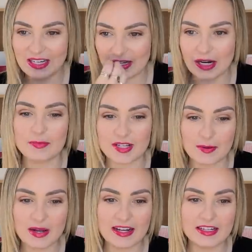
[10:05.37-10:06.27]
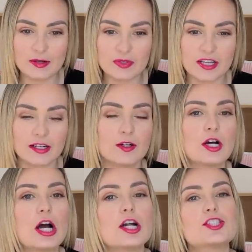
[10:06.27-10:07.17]
he comes up, and he was like,
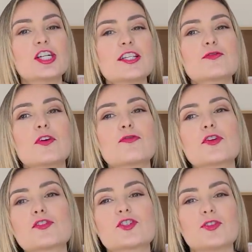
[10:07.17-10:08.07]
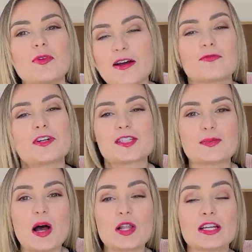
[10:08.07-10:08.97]
just for future reference,
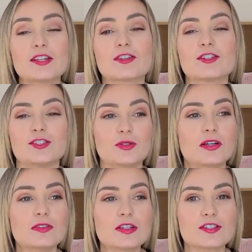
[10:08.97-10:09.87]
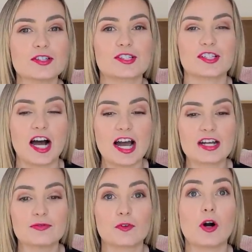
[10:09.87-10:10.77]
Molly, the universal
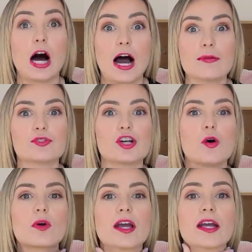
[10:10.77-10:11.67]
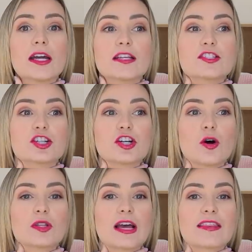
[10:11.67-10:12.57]
sign for I'm choking is to
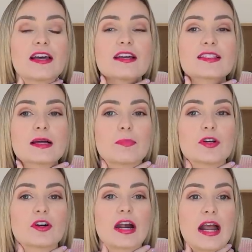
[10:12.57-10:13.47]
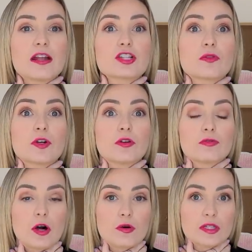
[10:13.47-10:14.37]
go like this, like put your hands over your
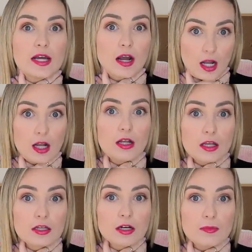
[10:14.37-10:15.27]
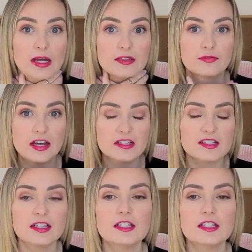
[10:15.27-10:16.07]
throat and, like, you know, make the face.